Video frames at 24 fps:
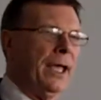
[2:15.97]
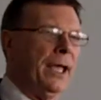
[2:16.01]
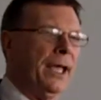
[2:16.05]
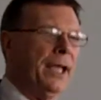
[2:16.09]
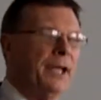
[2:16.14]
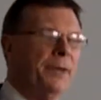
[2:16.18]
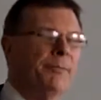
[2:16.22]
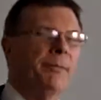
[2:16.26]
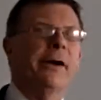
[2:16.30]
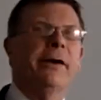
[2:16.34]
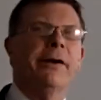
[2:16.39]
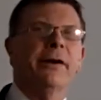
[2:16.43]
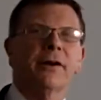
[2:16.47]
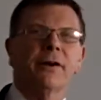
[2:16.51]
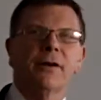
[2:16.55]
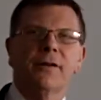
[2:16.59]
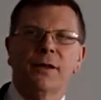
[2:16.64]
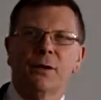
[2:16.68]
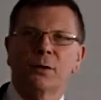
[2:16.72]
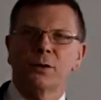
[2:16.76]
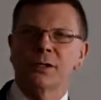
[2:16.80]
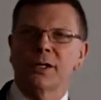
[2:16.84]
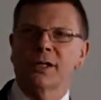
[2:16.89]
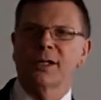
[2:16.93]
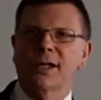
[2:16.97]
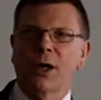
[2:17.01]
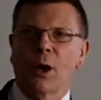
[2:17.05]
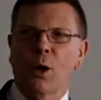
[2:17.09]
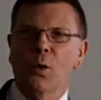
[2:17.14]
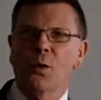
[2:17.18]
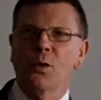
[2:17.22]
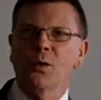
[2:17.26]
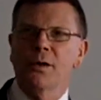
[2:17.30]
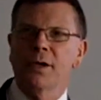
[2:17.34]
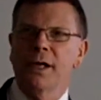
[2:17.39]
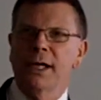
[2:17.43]
In America, there was a
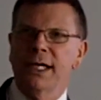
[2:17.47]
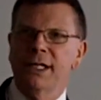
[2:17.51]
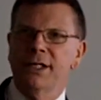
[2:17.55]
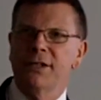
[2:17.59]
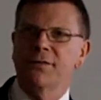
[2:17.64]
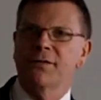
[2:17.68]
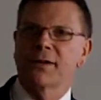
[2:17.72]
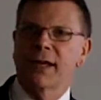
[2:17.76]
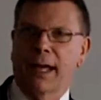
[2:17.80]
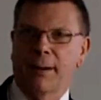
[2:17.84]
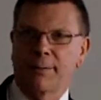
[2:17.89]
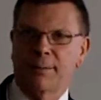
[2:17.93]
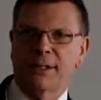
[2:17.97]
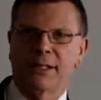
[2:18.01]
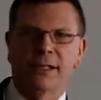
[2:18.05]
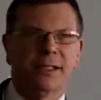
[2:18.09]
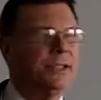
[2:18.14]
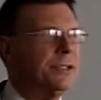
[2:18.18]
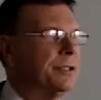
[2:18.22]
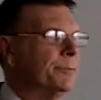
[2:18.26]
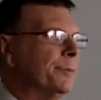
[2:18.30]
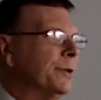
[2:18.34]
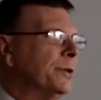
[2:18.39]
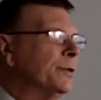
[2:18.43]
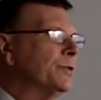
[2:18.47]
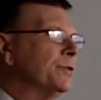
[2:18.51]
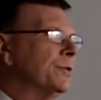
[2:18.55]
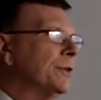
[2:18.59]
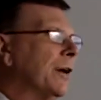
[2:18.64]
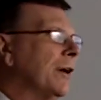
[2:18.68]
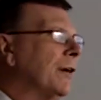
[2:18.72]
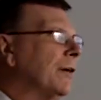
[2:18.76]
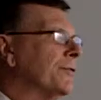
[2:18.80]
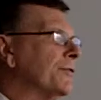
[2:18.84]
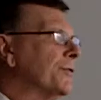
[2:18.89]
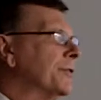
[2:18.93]
golden age of capitalism. It was
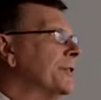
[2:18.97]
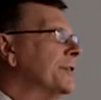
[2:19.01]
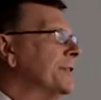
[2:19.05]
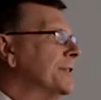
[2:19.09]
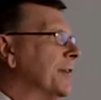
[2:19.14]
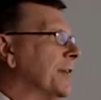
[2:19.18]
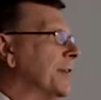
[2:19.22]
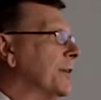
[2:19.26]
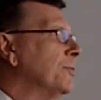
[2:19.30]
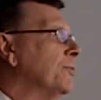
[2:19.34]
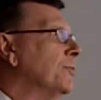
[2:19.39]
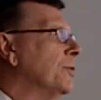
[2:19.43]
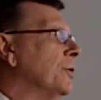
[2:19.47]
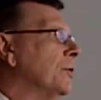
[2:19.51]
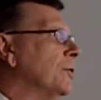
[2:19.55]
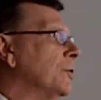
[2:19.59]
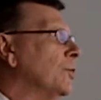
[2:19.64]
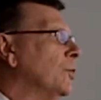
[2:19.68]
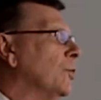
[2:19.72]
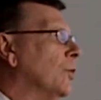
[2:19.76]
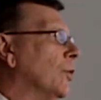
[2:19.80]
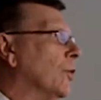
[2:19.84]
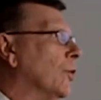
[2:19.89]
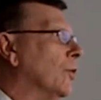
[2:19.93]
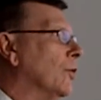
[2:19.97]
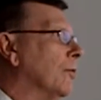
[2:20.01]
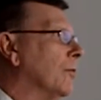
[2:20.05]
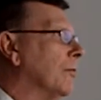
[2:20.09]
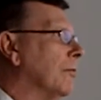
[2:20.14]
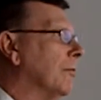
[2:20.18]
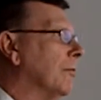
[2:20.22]
after the Second World War.